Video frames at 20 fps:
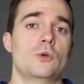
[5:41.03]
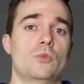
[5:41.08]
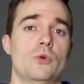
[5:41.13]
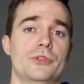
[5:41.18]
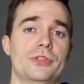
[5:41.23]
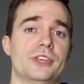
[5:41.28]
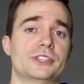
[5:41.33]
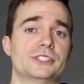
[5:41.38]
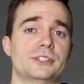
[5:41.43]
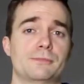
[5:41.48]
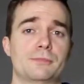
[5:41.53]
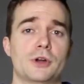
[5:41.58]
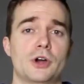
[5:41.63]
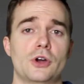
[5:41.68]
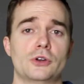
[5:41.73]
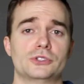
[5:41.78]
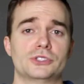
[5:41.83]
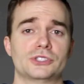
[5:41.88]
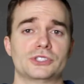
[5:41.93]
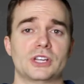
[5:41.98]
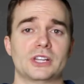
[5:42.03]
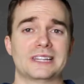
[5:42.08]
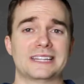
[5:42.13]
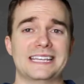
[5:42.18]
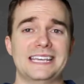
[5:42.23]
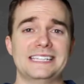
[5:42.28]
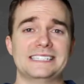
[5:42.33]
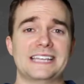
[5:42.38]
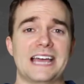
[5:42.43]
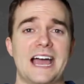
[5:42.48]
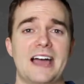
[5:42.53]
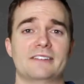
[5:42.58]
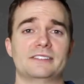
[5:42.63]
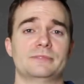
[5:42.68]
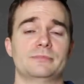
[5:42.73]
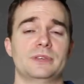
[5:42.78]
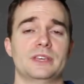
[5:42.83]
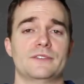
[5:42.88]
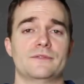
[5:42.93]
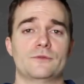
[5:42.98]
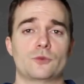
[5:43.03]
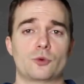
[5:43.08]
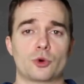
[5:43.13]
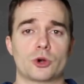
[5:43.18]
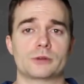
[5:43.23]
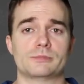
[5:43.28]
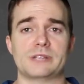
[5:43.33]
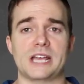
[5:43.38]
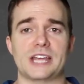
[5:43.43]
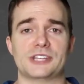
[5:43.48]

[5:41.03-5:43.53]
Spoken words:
With this approach, leads have to be informed,